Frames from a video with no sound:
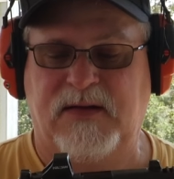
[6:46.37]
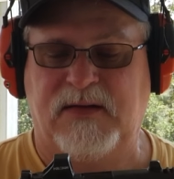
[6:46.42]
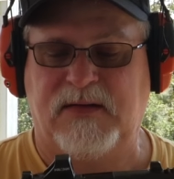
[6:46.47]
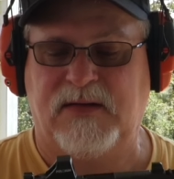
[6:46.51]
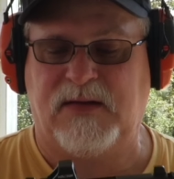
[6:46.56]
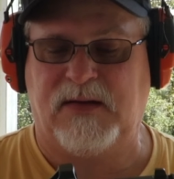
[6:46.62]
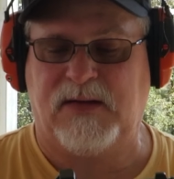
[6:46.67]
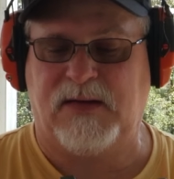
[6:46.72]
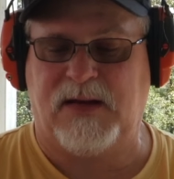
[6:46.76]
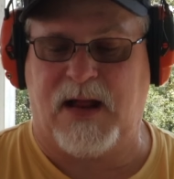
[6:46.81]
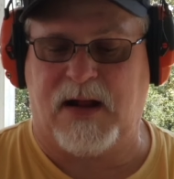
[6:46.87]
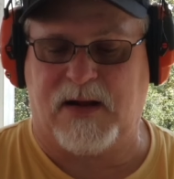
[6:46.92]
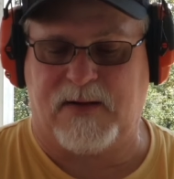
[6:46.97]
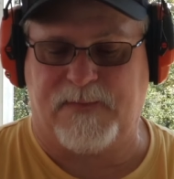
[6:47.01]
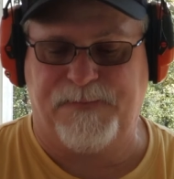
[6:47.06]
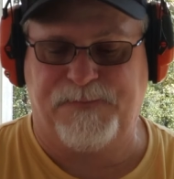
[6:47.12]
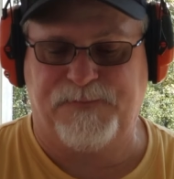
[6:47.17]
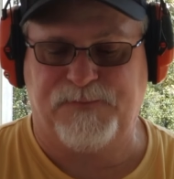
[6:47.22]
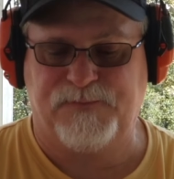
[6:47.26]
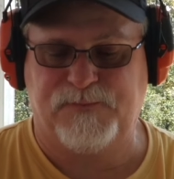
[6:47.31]
little lock
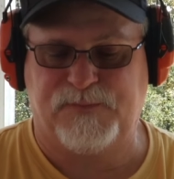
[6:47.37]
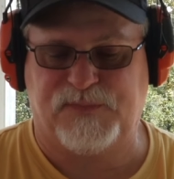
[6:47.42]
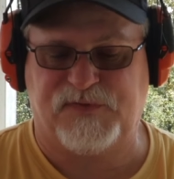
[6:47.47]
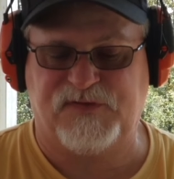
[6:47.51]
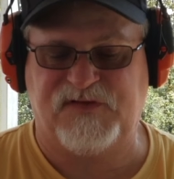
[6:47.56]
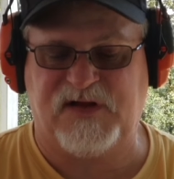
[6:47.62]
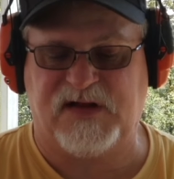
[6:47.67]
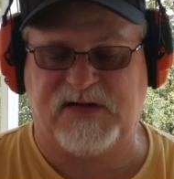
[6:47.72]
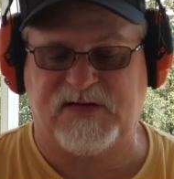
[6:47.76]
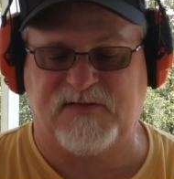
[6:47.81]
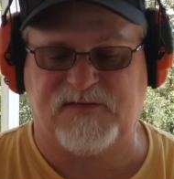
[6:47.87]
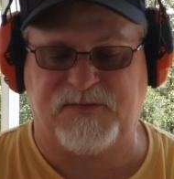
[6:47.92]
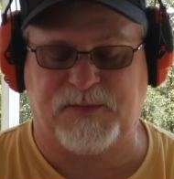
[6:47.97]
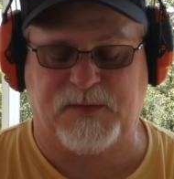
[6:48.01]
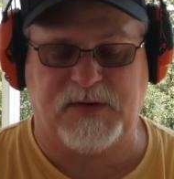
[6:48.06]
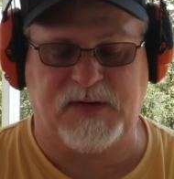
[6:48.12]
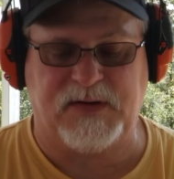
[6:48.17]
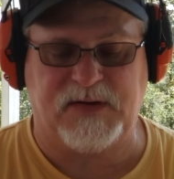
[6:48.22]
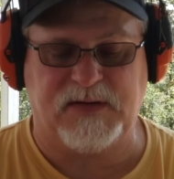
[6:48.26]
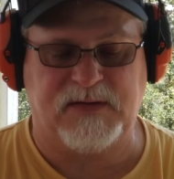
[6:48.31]
projector
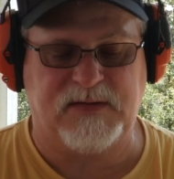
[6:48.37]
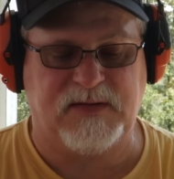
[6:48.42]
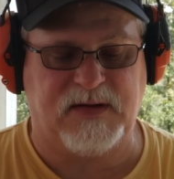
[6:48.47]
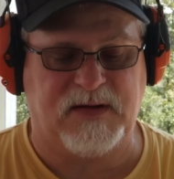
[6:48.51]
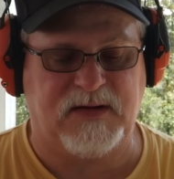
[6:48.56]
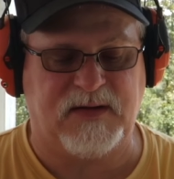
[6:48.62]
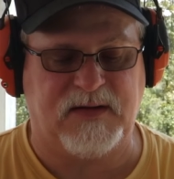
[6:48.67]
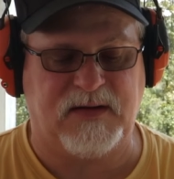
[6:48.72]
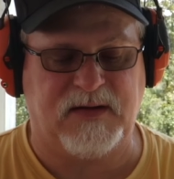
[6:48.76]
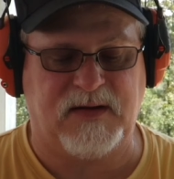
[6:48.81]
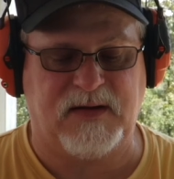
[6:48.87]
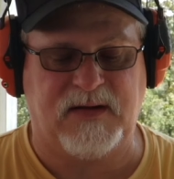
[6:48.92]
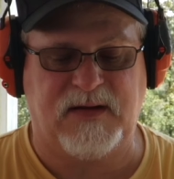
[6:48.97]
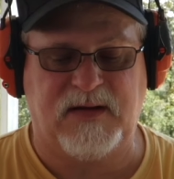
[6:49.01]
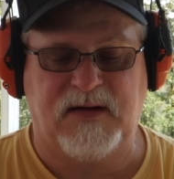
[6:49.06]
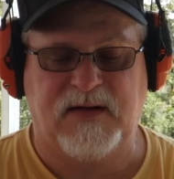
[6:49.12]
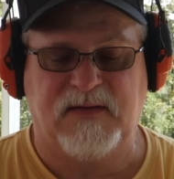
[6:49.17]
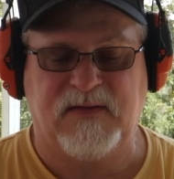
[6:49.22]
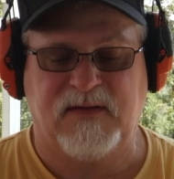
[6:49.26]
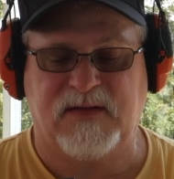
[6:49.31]
spring that
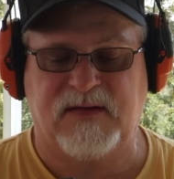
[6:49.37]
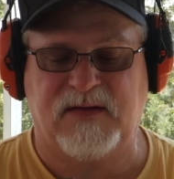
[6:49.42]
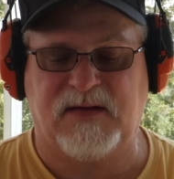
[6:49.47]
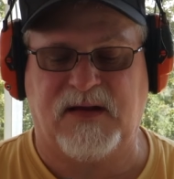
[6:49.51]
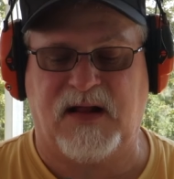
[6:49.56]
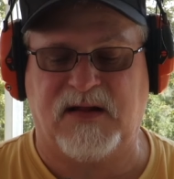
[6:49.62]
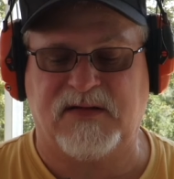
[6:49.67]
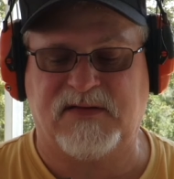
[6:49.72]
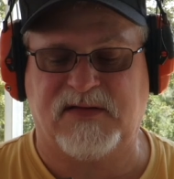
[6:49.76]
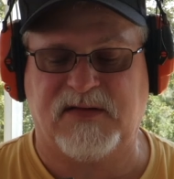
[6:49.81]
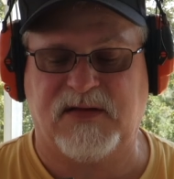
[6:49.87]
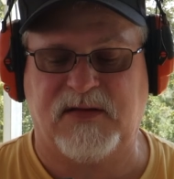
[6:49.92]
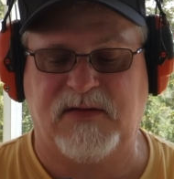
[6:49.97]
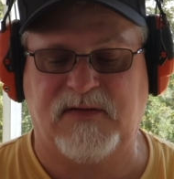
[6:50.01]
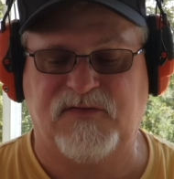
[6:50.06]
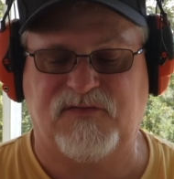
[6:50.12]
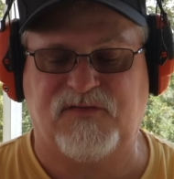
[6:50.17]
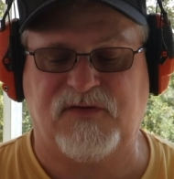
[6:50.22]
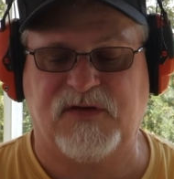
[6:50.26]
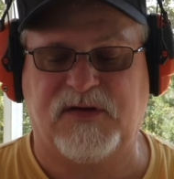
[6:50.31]
locks the
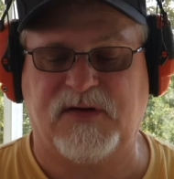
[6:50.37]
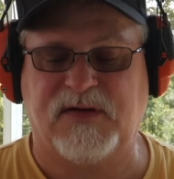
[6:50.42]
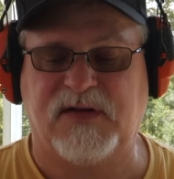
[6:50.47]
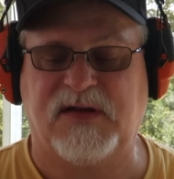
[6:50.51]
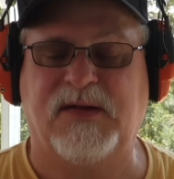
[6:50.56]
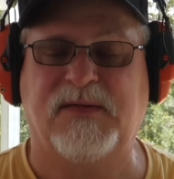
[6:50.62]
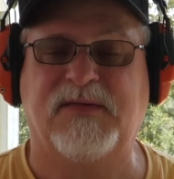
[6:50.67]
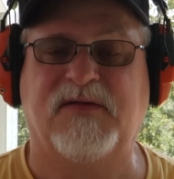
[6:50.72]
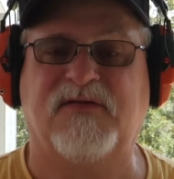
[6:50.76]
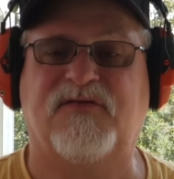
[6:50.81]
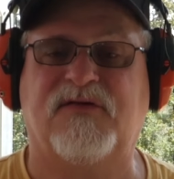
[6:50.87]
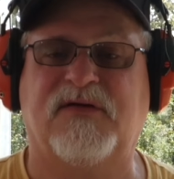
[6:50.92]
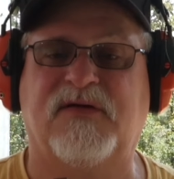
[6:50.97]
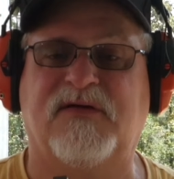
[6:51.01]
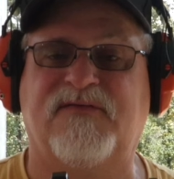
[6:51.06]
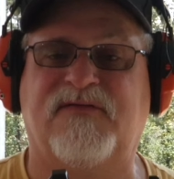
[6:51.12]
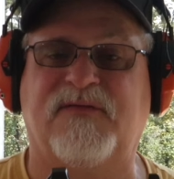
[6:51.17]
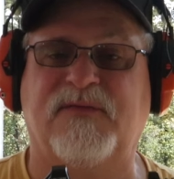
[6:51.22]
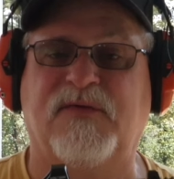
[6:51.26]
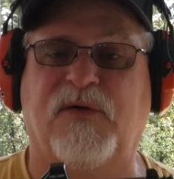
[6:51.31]
trigger and keeps the trigger
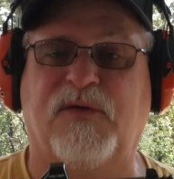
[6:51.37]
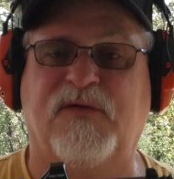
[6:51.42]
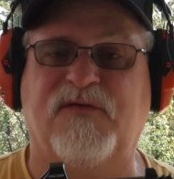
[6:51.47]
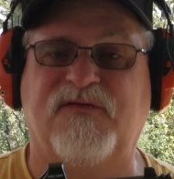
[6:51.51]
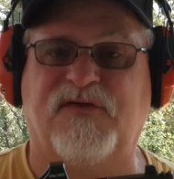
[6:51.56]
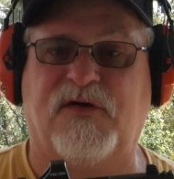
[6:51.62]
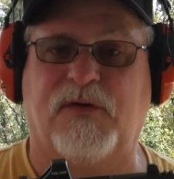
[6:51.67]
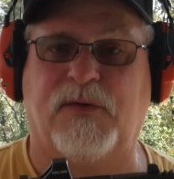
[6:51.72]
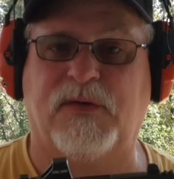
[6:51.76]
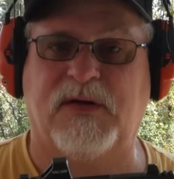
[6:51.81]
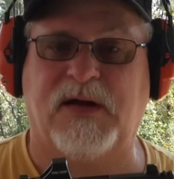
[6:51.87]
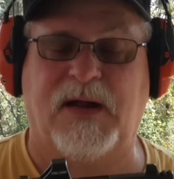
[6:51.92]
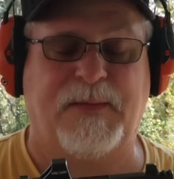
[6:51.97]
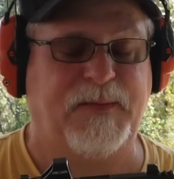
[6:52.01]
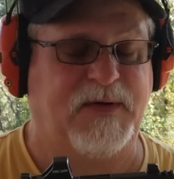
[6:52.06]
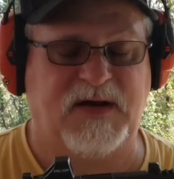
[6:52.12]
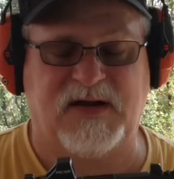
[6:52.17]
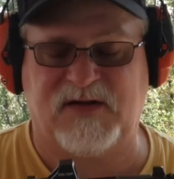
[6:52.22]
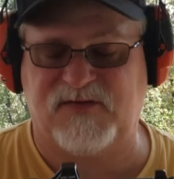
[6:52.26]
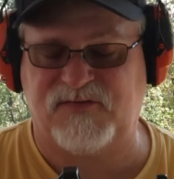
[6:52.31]
from going forward. I
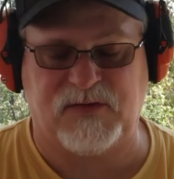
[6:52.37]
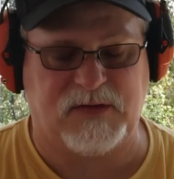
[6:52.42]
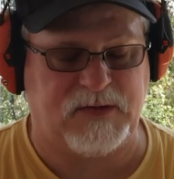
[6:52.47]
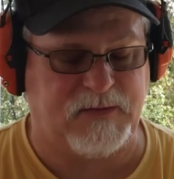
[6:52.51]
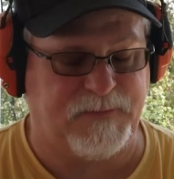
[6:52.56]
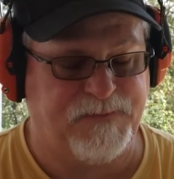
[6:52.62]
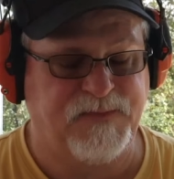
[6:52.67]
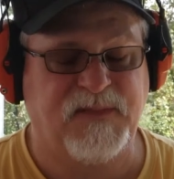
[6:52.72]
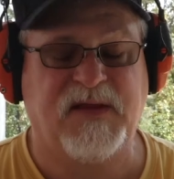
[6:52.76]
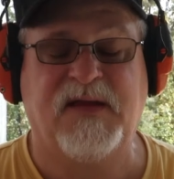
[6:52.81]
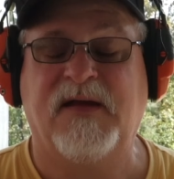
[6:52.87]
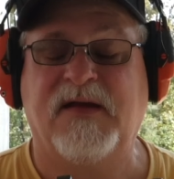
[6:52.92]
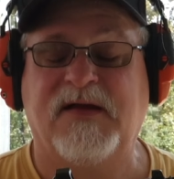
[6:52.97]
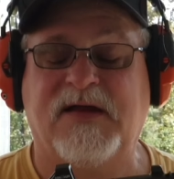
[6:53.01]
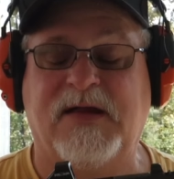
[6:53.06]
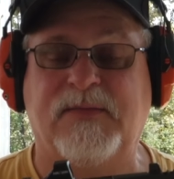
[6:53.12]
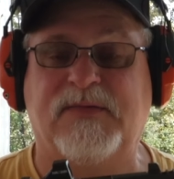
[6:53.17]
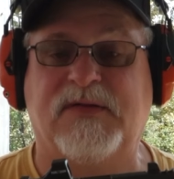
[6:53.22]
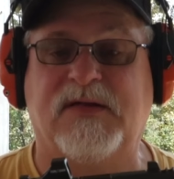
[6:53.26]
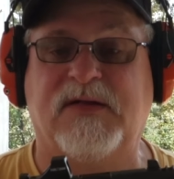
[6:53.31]
mean, not trigger,
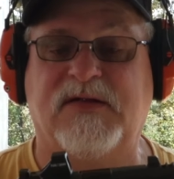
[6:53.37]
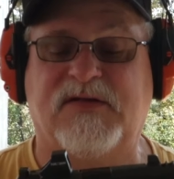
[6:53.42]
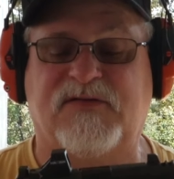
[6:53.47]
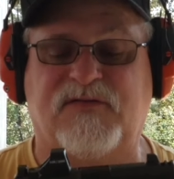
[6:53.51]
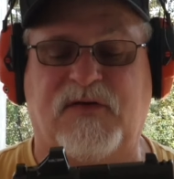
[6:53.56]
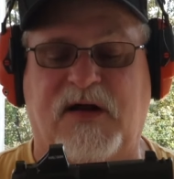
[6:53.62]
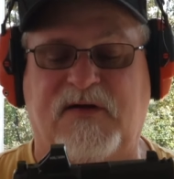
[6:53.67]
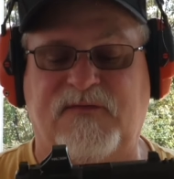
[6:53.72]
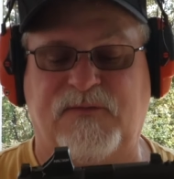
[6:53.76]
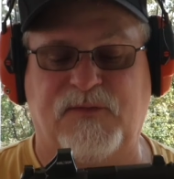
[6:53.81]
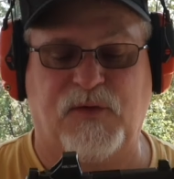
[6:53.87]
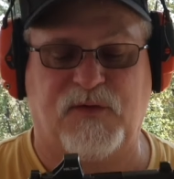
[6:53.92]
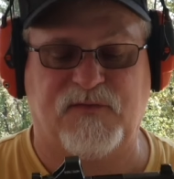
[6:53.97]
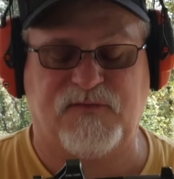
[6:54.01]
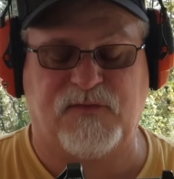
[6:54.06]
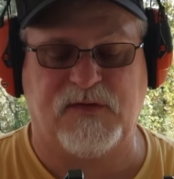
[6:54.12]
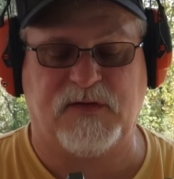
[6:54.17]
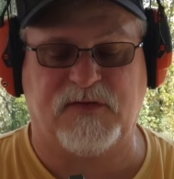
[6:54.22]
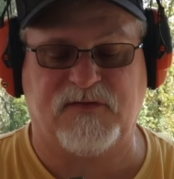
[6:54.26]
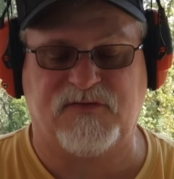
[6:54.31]
keeps the striker from going
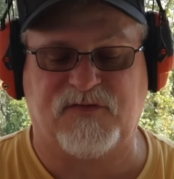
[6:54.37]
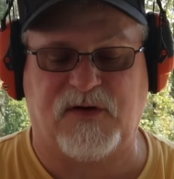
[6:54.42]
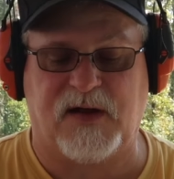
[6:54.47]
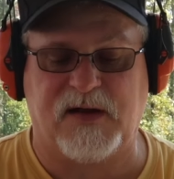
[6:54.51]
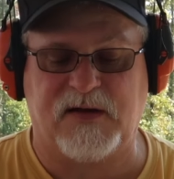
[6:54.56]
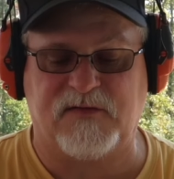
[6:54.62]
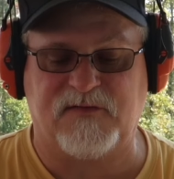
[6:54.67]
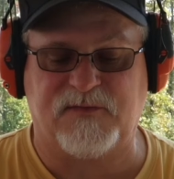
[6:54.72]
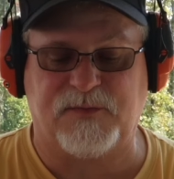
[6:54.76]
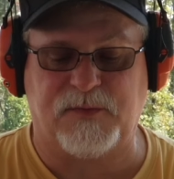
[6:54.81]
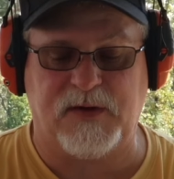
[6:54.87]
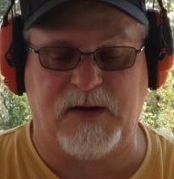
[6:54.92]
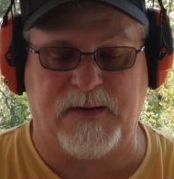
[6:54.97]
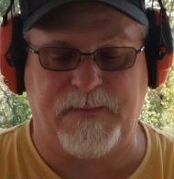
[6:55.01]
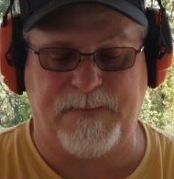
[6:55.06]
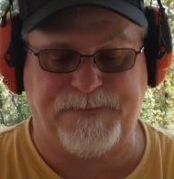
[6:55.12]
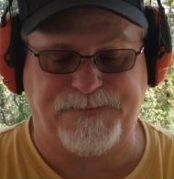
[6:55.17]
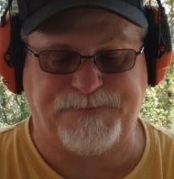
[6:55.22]
forward, the little striker spring.